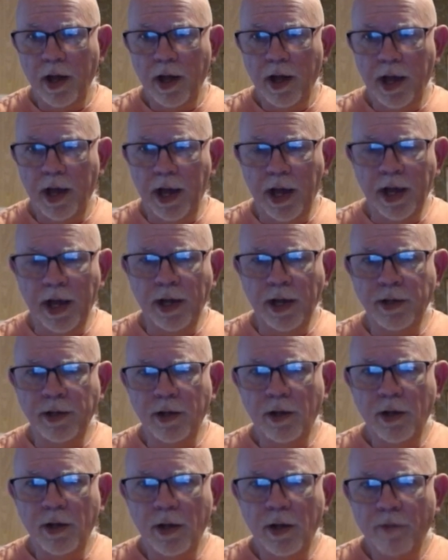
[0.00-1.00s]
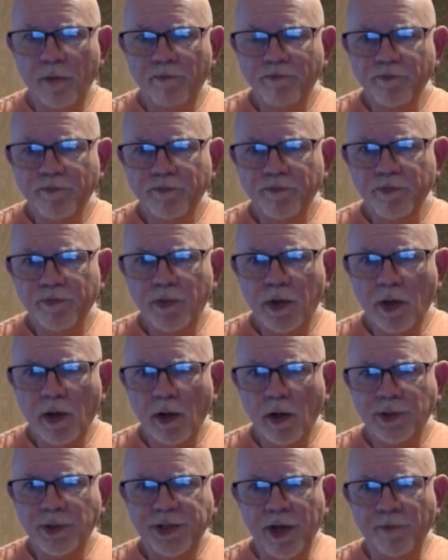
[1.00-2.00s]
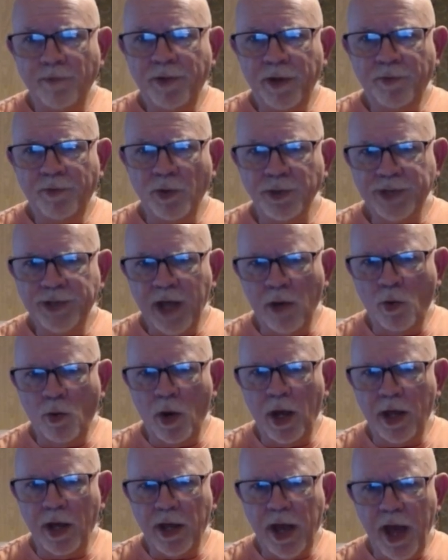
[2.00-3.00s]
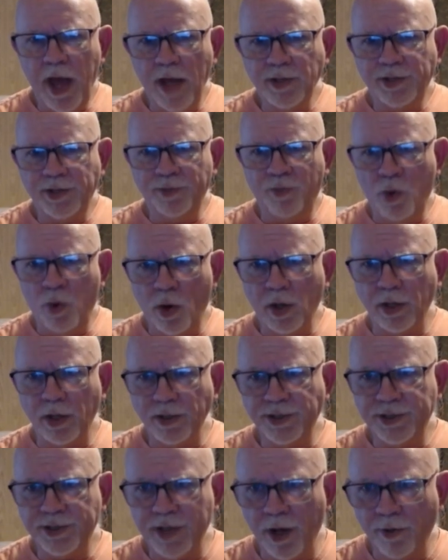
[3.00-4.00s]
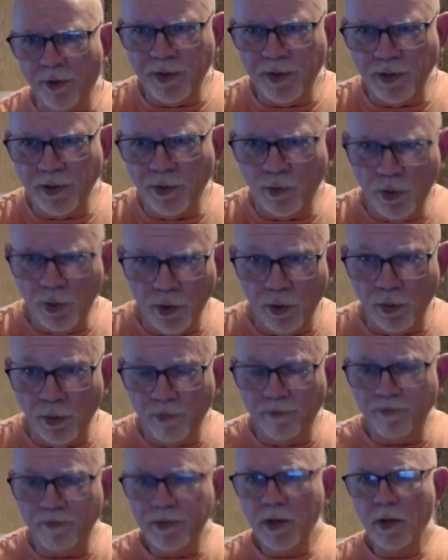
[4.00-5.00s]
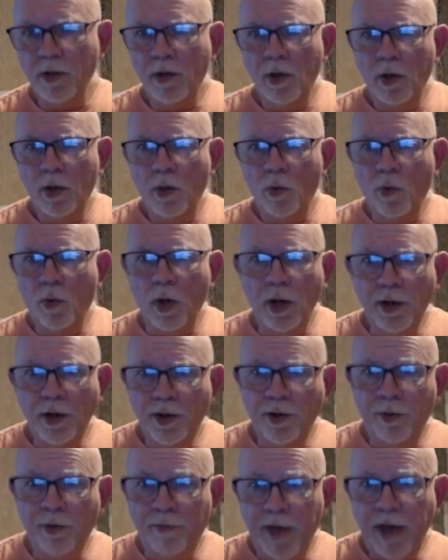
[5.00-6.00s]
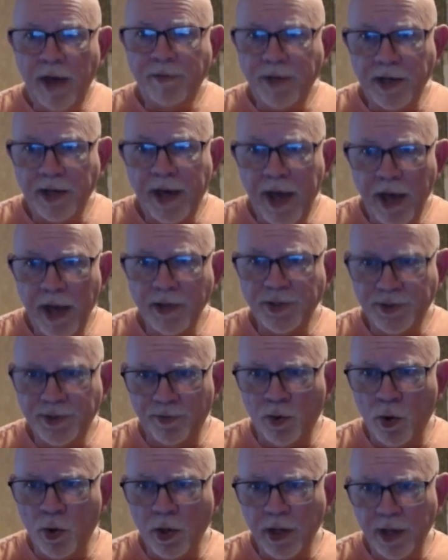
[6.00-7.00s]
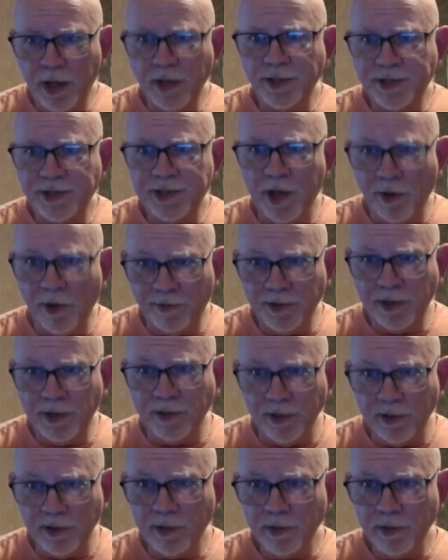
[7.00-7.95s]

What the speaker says: And some people say, well, it can't support itself the womb. Well, a little baby can't support itself either.